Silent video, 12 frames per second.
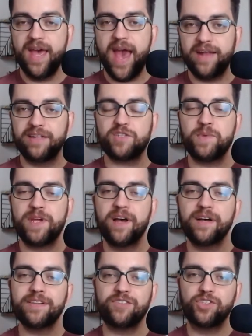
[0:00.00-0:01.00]
And it's
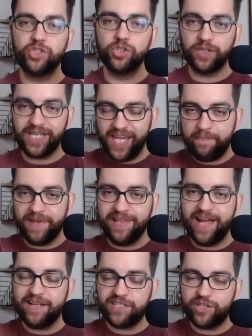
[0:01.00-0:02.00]
because you're keeping
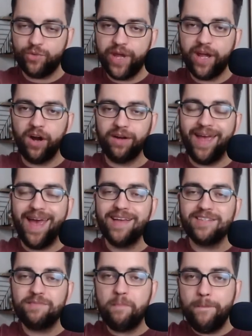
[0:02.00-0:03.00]
that swing arc
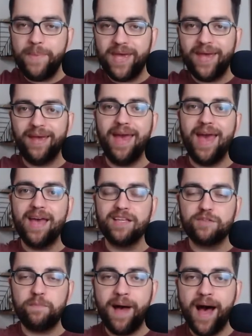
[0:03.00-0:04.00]
as big
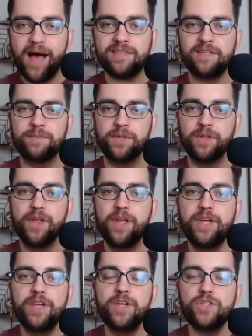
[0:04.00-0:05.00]
as possible,
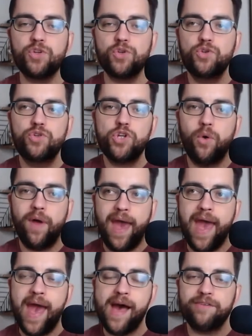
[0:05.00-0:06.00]
so you don't
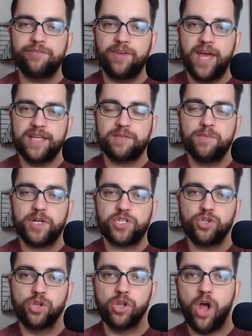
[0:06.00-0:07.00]
have as
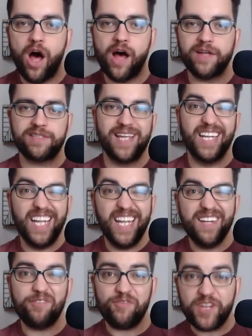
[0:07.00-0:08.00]
much loss and
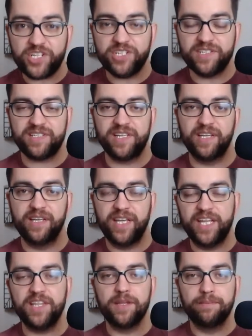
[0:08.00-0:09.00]
inefficiency
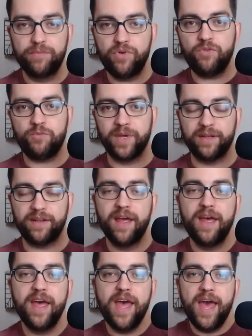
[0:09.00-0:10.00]
in the movement.
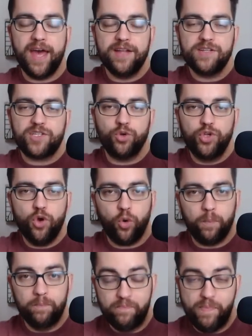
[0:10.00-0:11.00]
And so
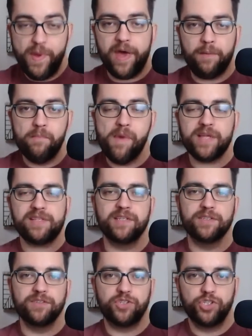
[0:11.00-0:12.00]
your big
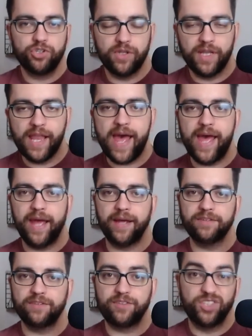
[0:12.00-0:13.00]
muscles, your
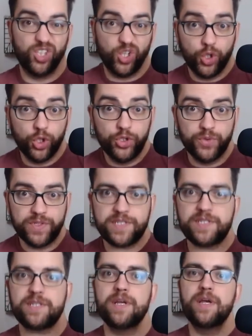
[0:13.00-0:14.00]
legs, your
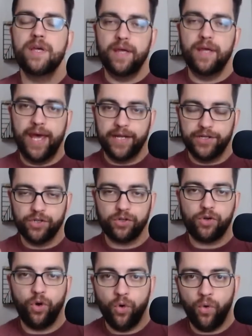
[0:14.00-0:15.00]
glutes, and your
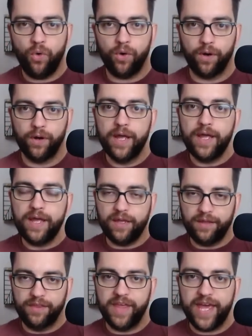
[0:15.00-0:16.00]
core,
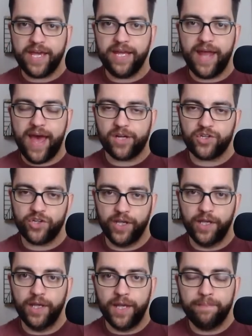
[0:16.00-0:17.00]
they can
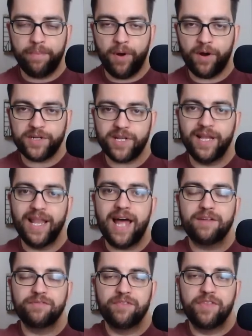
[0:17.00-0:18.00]
actually impart a
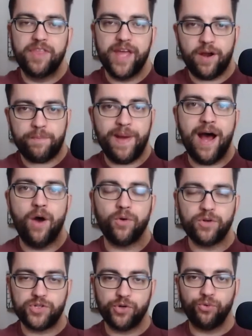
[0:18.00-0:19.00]
lot of their
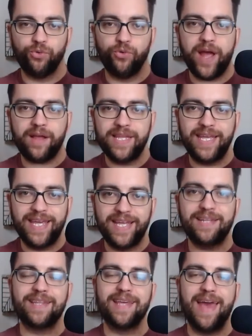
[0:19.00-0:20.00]
power directly
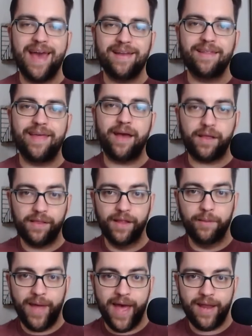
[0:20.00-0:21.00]
into the end of that
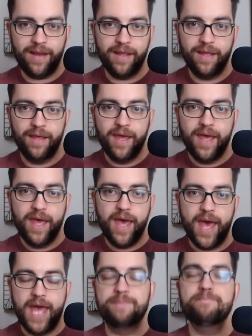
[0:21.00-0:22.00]
club head
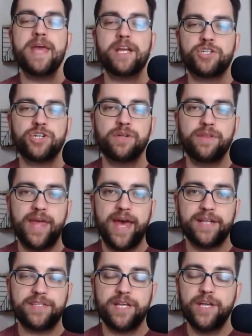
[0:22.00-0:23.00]
and make sure
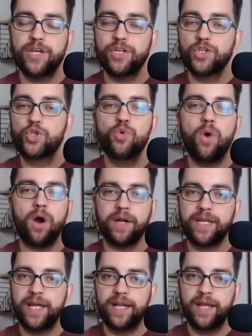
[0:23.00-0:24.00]
that you are
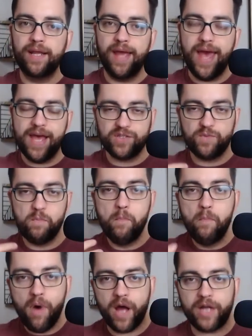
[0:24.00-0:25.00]
getting as
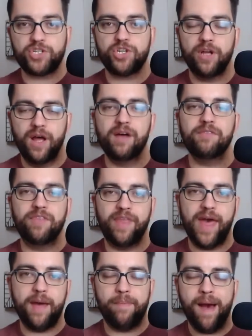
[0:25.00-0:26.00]
much of
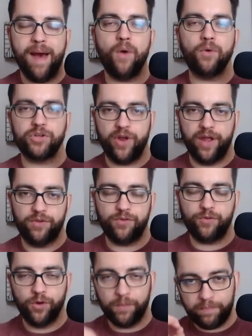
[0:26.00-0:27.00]
that power
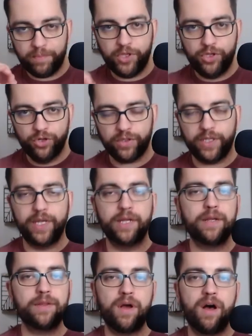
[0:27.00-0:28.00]
transfer purely
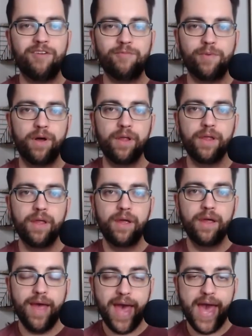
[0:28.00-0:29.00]
into the golf ball
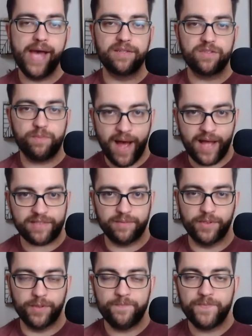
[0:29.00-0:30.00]
as
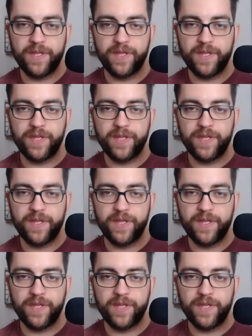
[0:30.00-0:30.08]
possible.